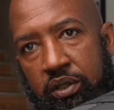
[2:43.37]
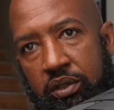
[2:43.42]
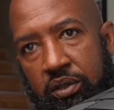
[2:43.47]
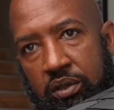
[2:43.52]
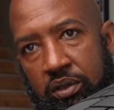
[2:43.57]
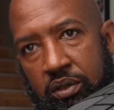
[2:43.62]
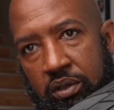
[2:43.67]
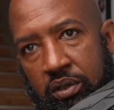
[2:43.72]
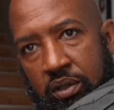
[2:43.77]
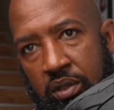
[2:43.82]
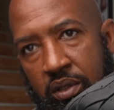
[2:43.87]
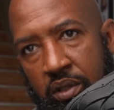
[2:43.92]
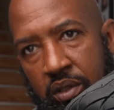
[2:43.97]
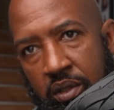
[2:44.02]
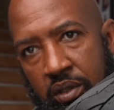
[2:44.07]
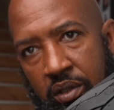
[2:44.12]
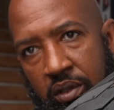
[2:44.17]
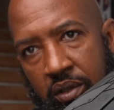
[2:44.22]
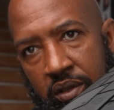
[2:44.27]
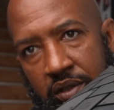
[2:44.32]

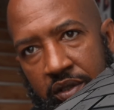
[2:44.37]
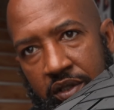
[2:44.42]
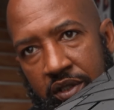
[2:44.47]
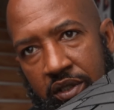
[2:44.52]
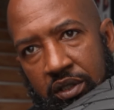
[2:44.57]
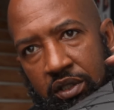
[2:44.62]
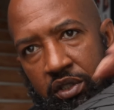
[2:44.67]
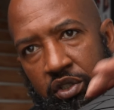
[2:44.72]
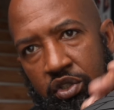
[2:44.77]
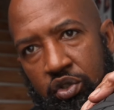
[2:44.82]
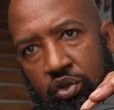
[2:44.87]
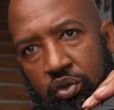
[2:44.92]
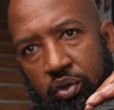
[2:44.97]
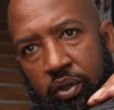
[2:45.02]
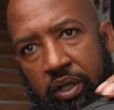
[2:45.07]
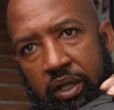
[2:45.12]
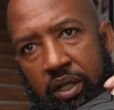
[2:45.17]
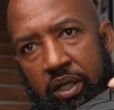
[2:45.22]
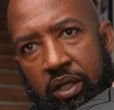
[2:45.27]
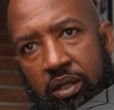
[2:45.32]
You can see the
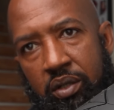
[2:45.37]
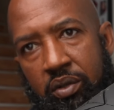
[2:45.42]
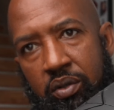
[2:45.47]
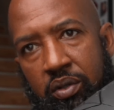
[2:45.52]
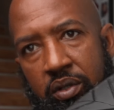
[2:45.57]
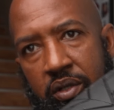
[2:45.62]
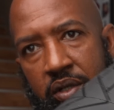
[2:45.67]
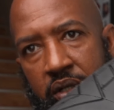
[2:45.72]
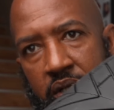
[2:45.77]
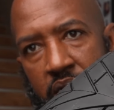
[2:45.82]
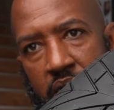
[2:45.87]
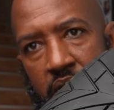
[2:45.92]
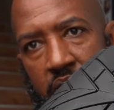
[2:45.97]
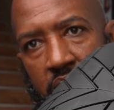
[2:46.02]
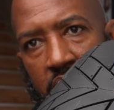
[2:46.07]
tread on there.